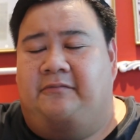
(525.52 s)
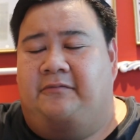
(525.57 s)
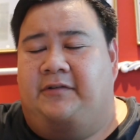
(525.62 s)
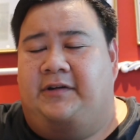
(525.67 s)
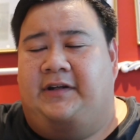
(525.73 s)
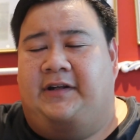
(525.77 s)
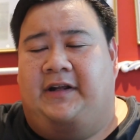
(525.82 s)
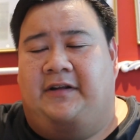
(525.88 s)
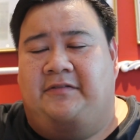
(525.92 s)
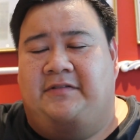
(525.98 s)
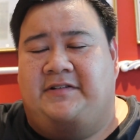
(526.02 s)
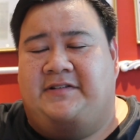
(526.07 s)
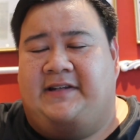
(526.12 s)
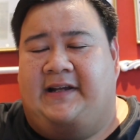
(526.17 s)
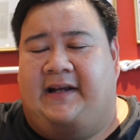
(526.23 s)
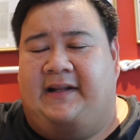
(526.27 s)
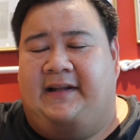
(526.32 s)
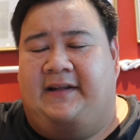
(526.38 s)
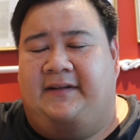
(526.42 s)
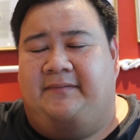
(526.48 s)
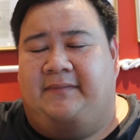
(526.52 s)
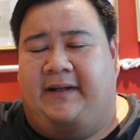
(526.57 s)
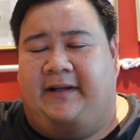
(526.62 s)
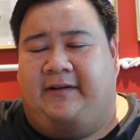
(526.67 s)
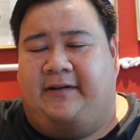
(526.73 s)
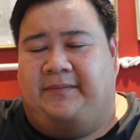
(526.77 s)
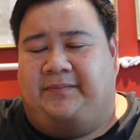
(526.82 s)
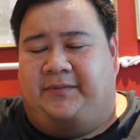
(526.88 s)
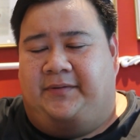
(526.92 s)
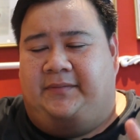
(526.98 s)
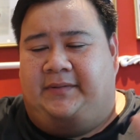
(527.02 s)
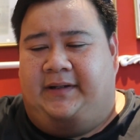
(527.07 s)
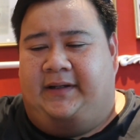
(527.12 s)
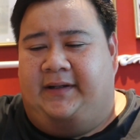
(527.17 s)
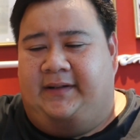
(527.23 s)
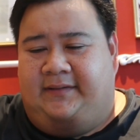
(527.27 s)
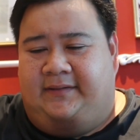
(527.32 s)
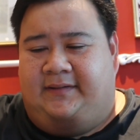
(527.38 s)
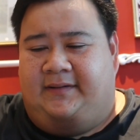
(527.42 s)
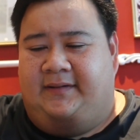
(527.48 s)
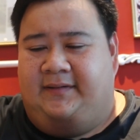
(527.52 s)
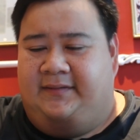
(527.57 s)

we're done with salad, my kryptonite.